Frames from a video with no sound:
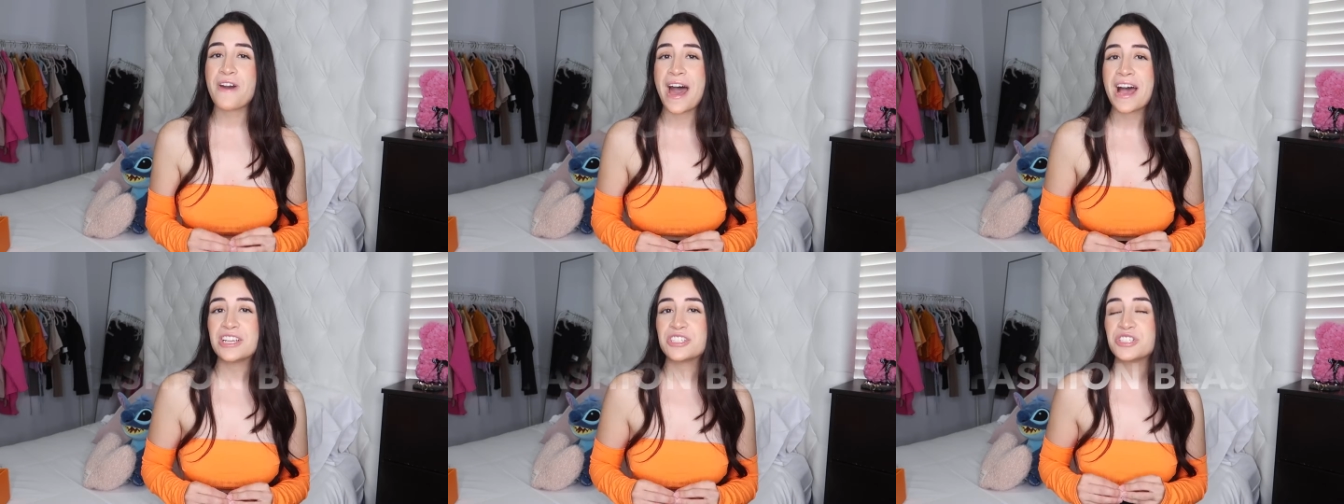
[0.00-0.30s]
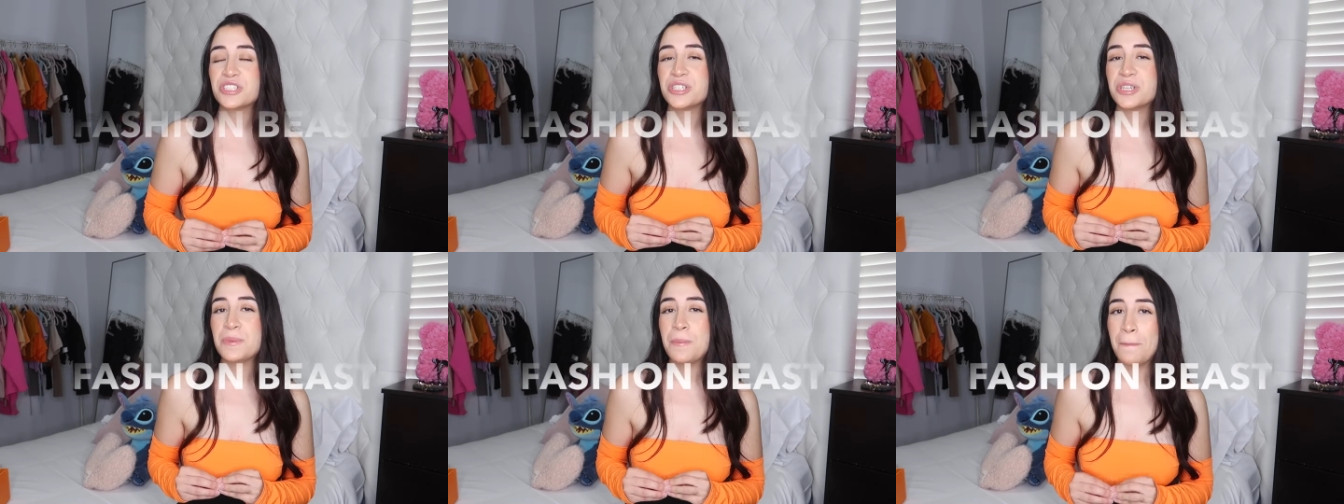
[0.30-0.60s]

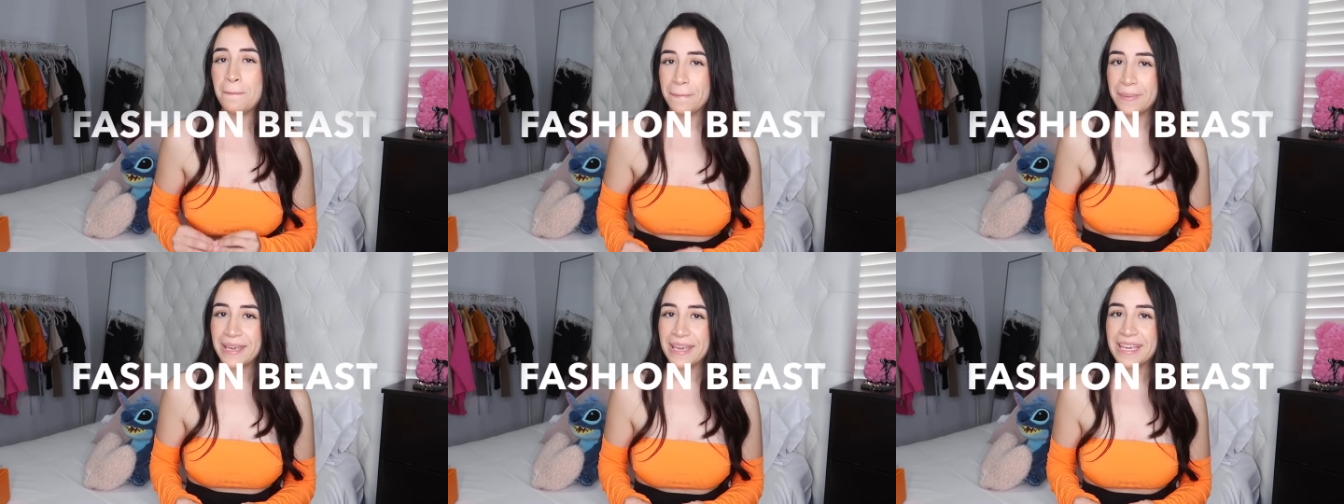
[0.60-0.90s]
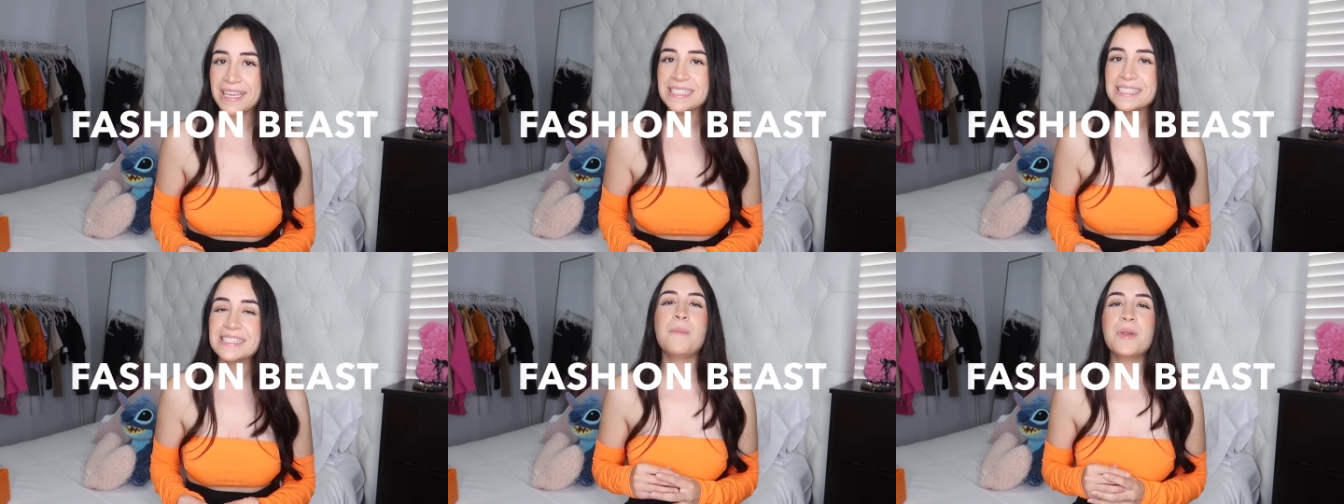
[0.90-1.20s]
Fashion
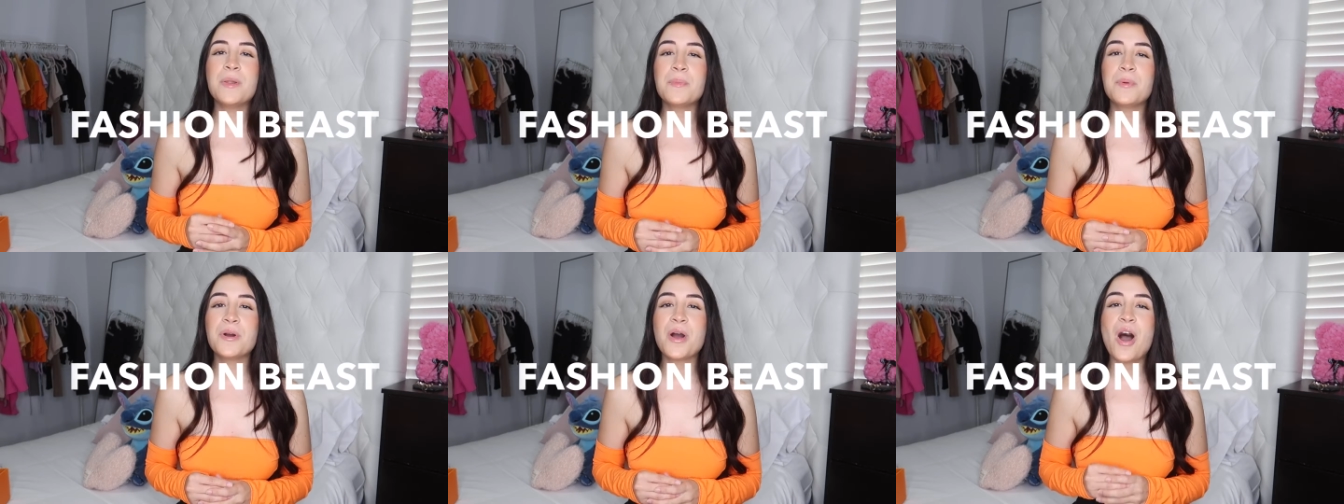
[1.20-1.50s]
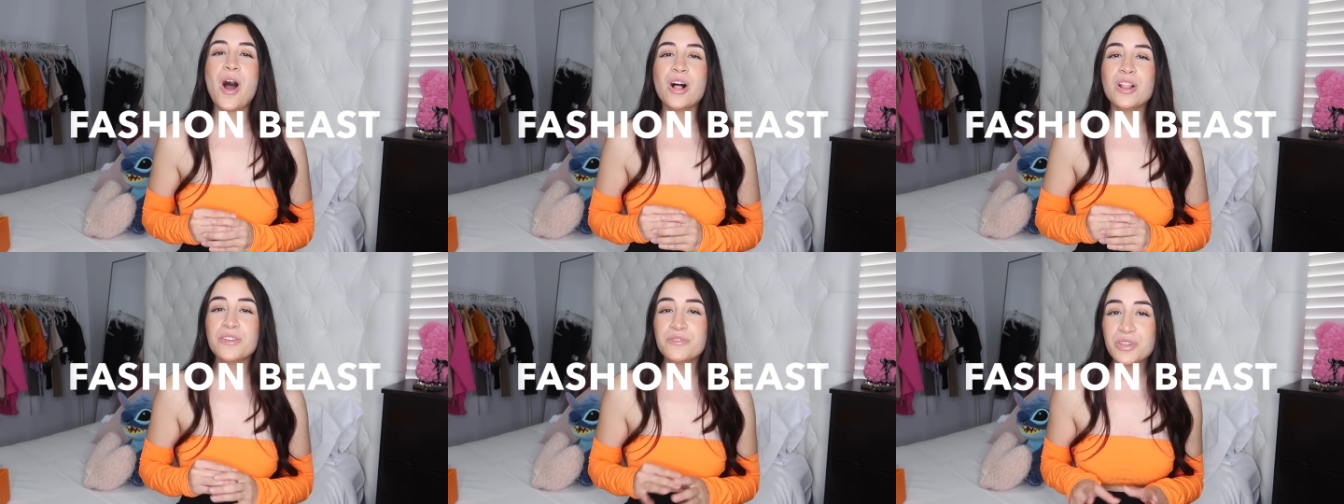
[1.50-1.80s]
Beast. I'm gonna put
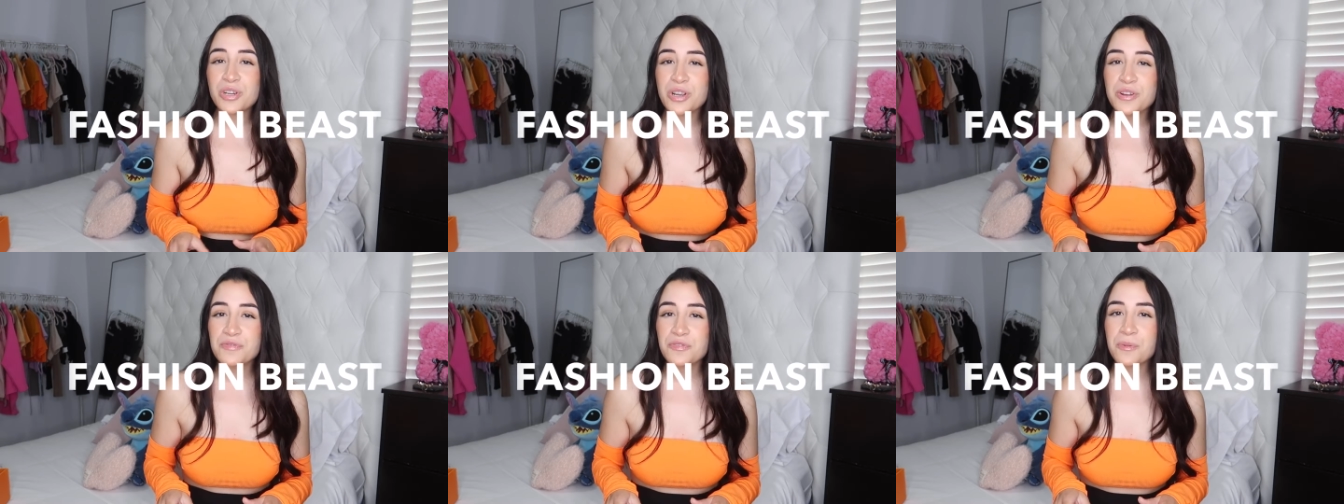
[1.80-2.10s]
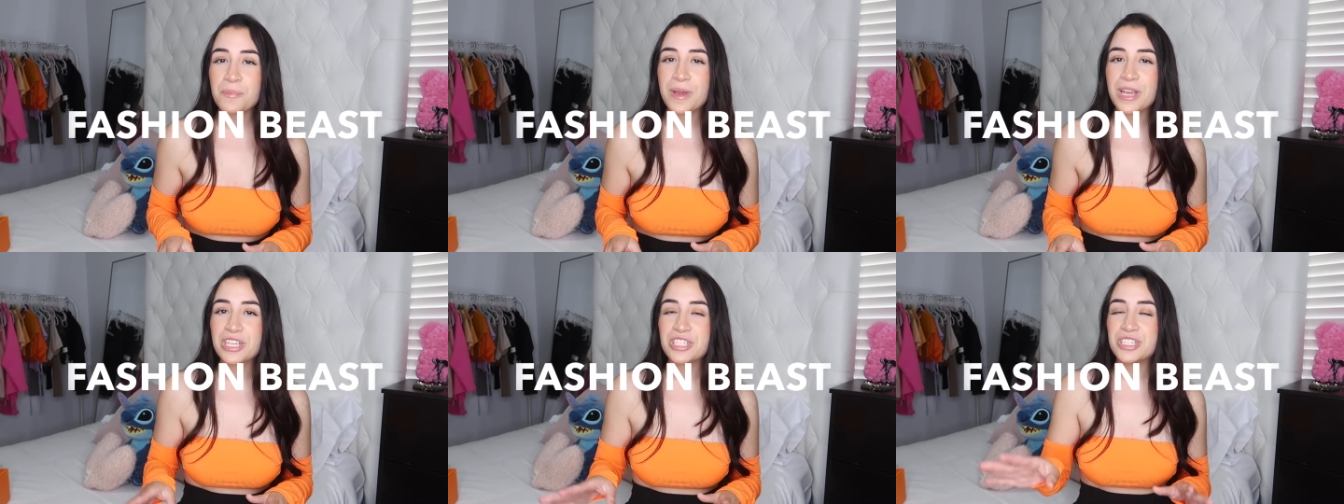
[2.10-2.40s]
all of their
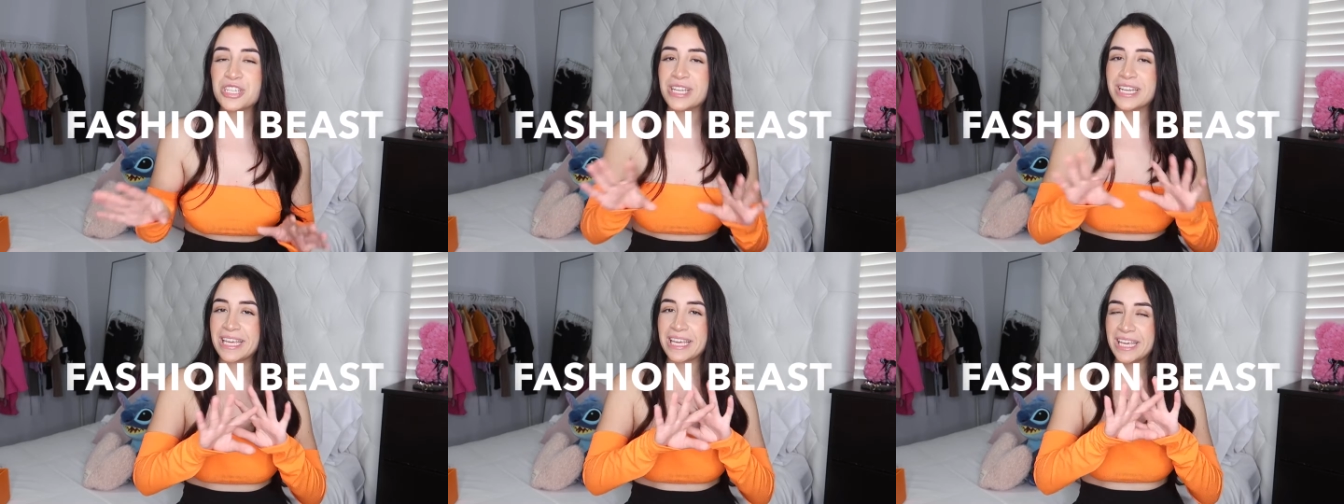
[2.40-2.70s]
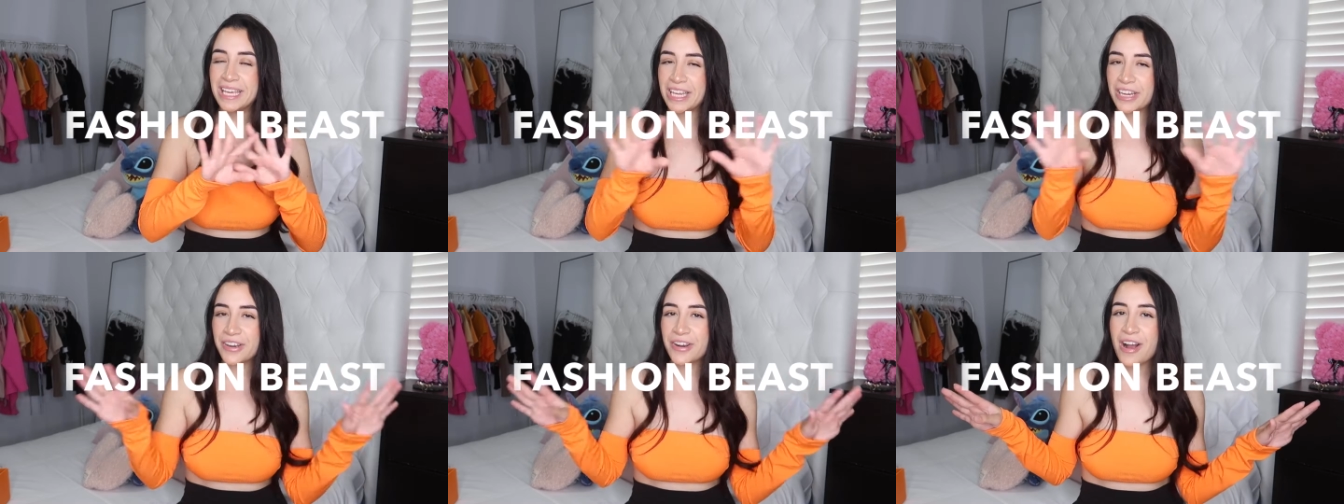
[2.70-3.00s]
information
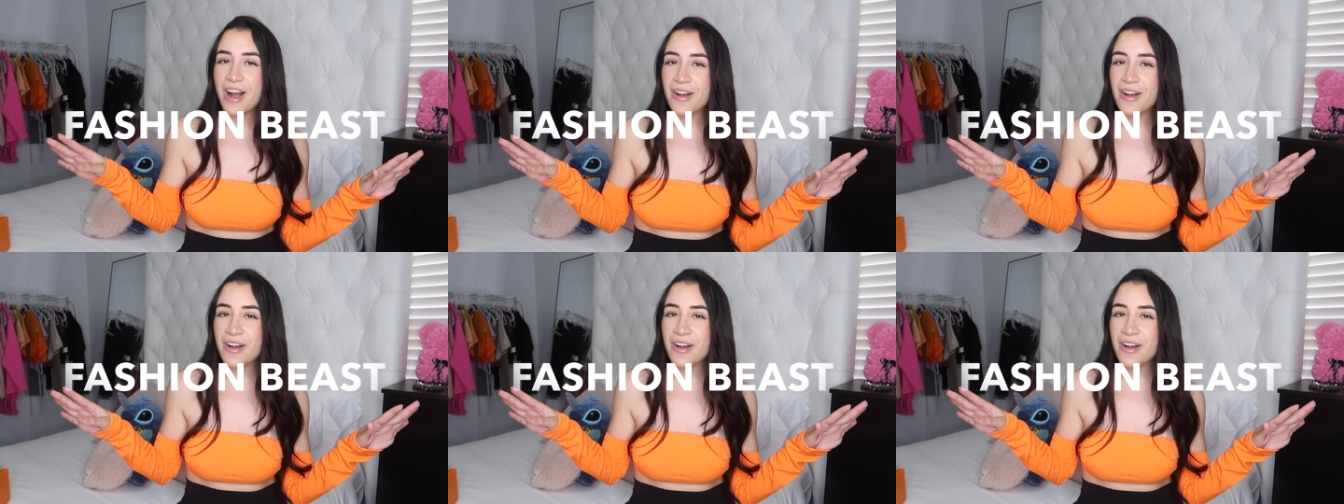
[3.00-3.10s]
here